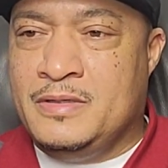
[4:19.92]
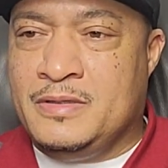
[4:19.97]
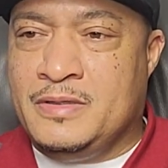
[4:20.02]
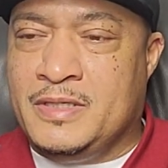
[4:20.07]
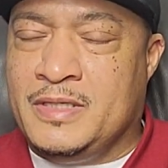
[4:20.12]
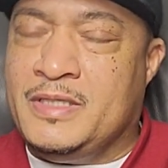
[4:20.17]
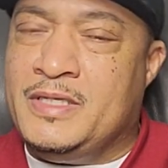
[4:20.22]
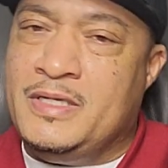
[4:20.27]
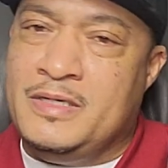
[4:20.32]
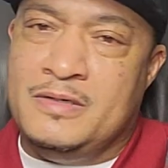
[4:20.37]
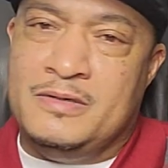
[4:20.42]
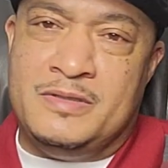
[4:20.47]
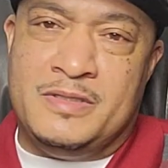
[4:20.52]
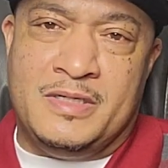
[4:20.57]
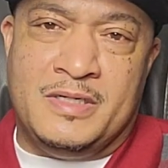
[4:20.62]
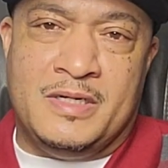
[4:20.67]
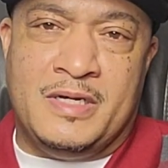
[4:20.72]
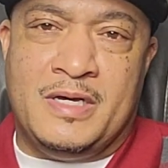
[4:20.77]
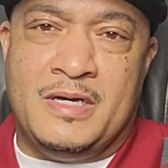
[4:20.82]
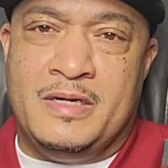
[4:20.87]
get killed
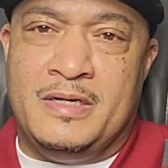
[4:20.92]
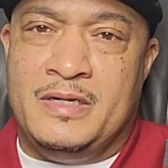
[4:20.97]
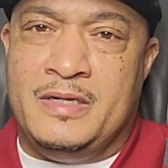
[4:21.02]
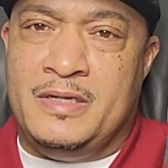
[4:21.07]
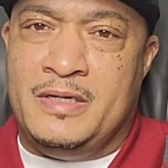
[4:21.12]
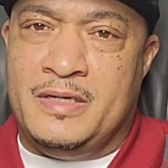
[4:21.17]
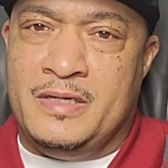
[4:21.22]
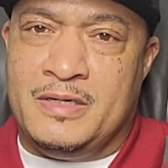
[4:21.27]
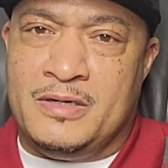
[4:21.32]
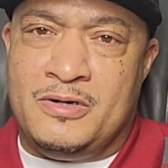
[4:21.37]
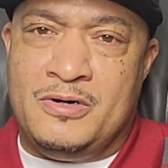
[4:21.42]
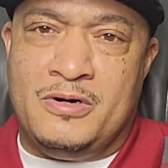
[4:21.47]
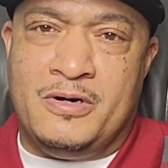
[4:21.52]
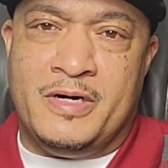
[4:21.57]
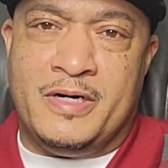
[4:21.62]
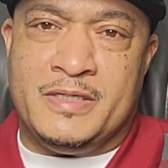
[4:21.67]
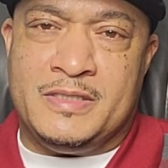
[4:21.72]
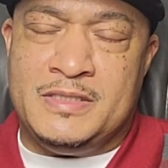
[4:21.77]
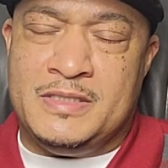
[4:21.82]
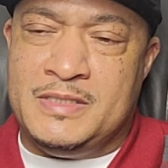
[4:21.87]
in a
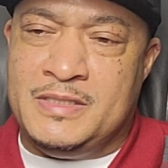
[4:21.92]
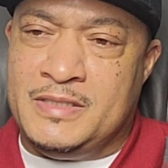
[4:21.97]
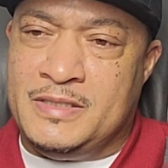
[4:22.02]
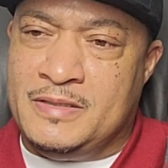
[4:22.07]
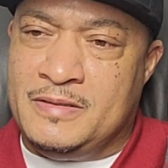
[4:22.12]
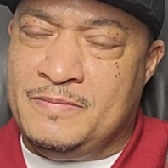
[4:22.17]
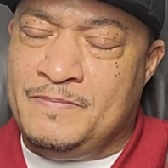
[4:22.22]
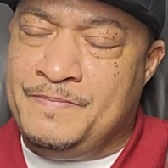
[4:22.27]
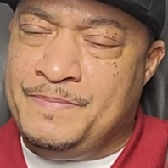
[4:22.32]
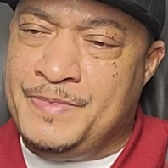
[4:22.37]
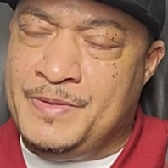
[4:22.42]
car accident,